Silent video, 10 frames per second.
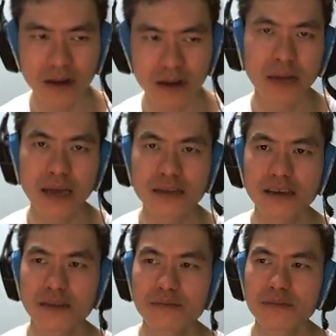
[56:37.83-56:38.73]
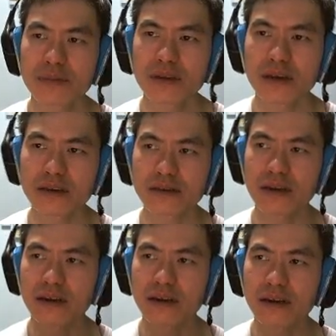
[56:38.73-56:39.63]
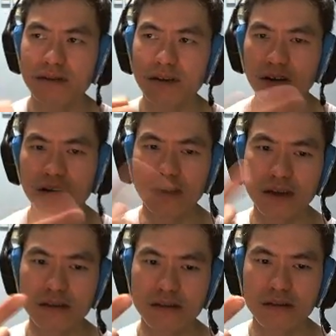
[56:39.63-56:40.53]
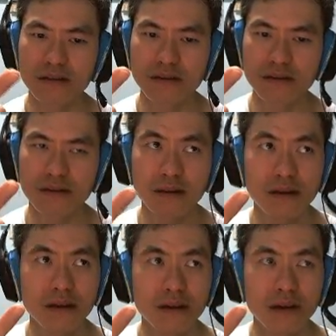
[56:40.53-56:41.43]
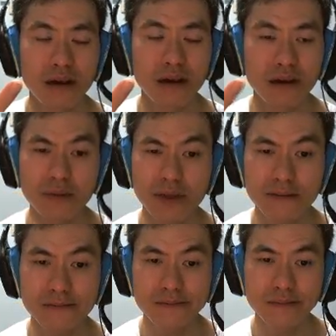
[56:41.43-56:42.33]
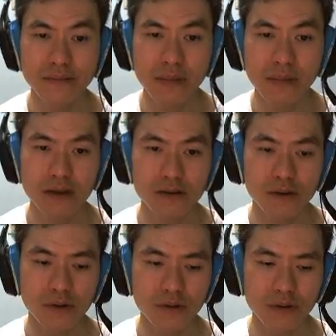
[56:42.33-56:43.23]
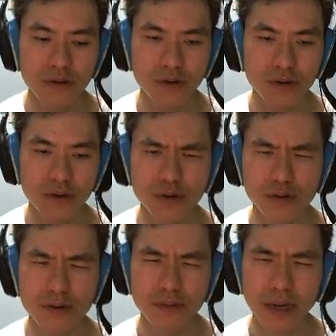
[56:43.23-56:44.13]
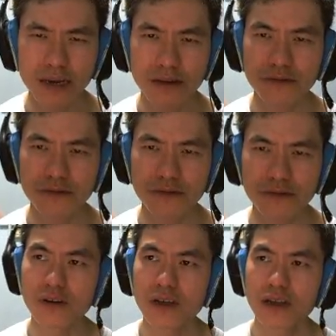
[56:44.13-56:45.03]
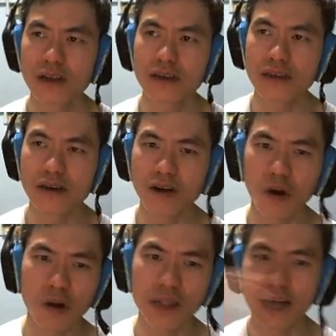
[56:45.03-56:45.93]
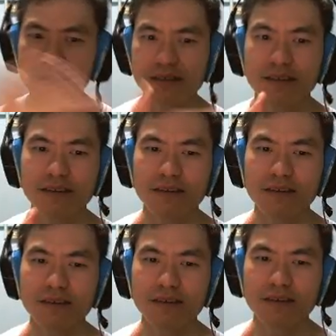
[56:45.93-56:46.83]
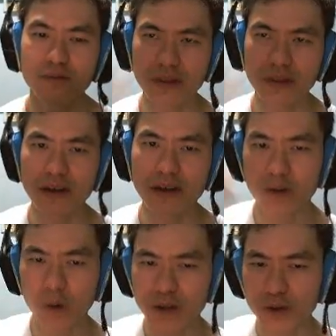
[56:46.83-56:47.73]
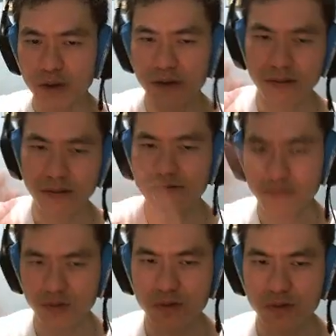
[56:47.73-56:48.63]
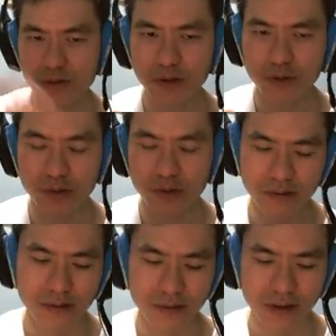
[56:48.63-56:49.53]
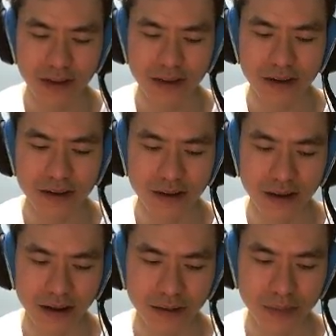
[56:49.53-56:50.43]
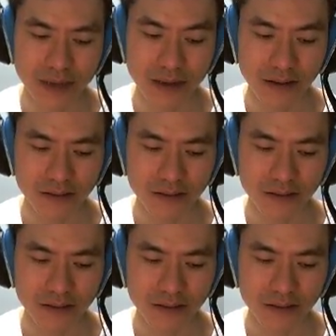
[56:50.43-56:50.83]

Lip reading: Maya team is like the god and demon. So you can use Maya for the all light with Guan Yu 3 rune clear playstyle.